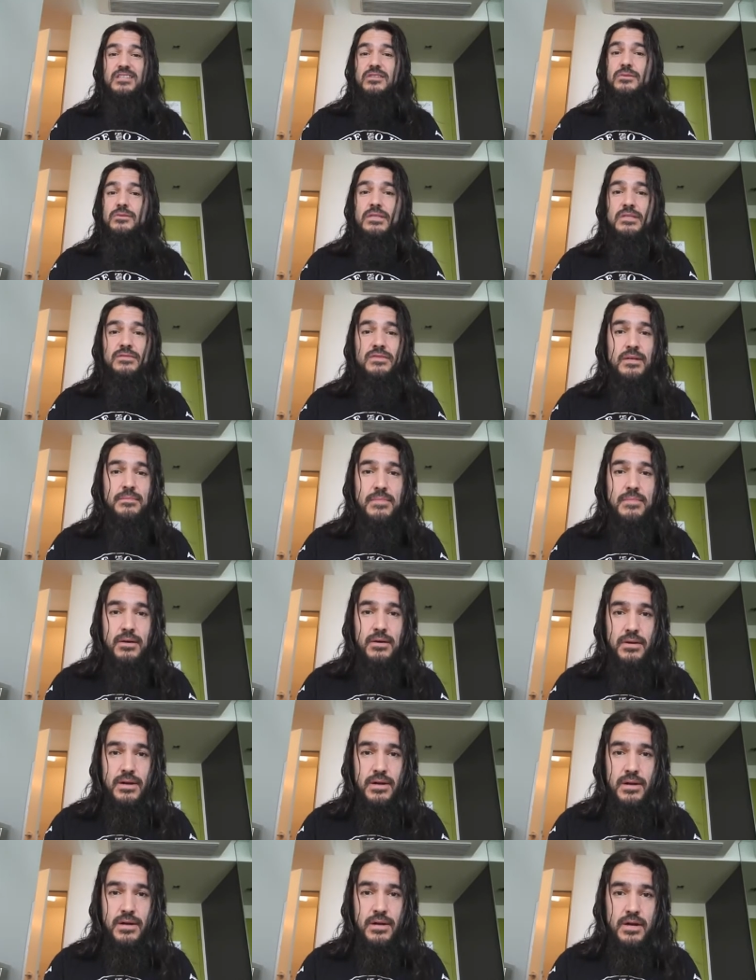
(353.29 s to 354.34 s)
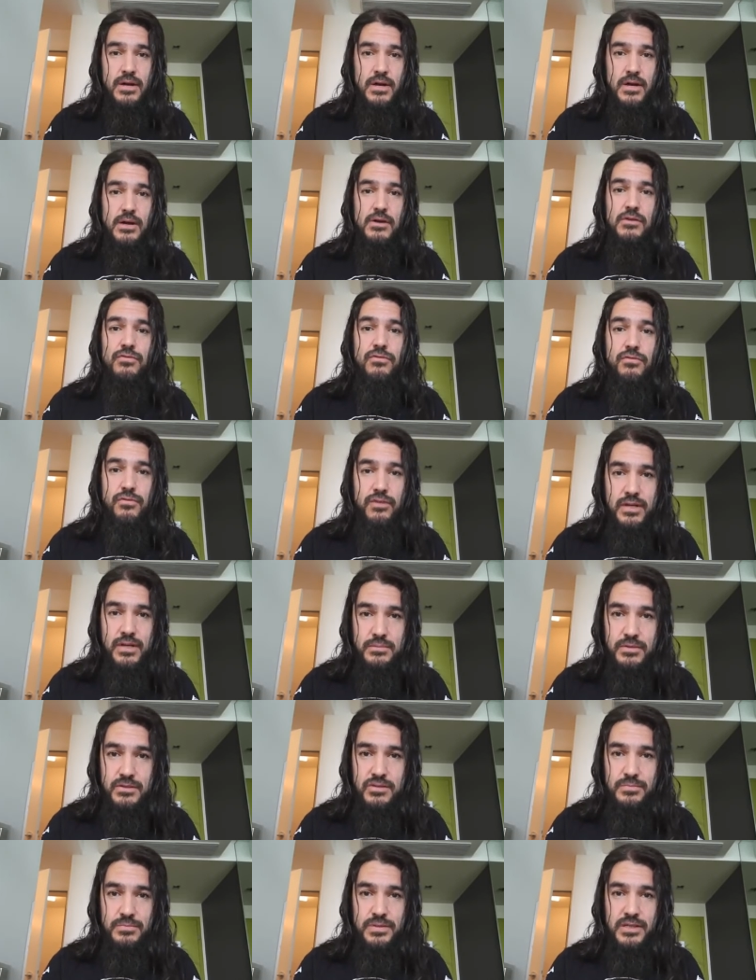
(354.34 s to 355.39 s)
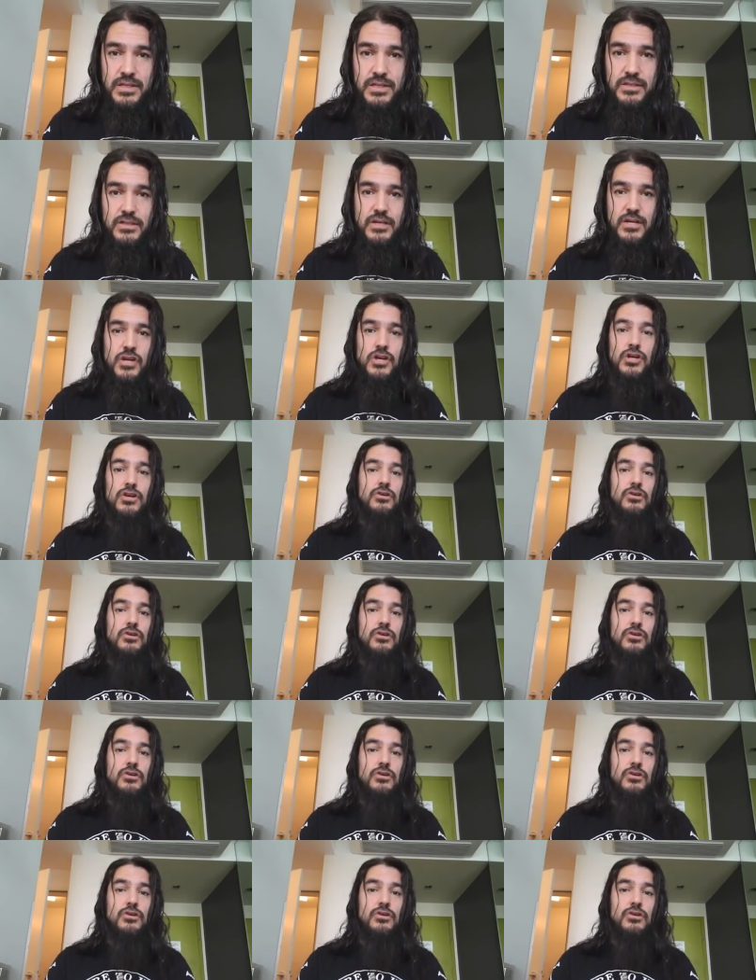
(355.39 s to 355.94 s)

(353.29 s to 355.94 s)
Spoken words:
You live in America, freedom of speech.